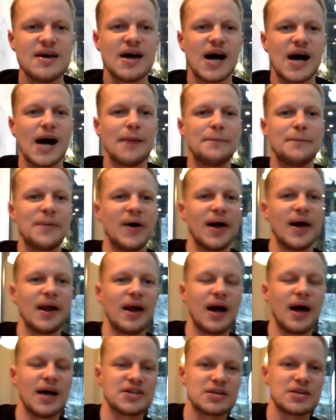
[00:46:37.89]
uh, but
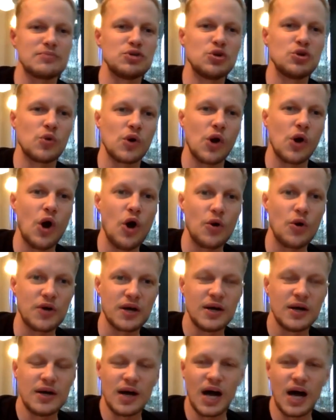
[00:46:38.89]
uh, some newer oak
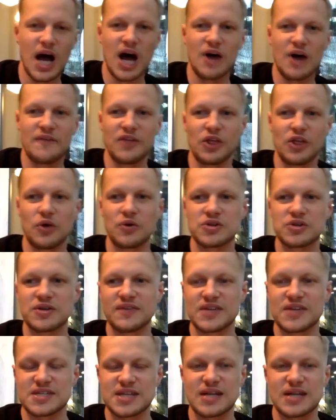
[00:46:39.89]
uh, over the course
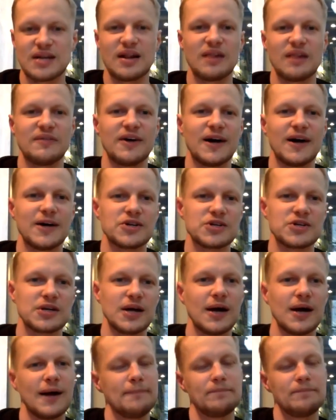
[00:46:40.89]
of extended élevage,
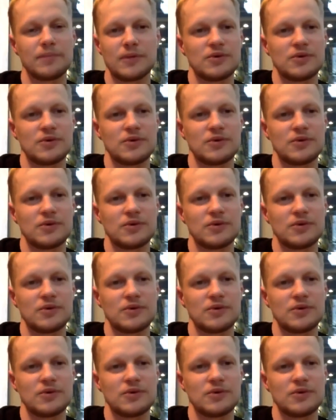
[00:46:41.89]
uh,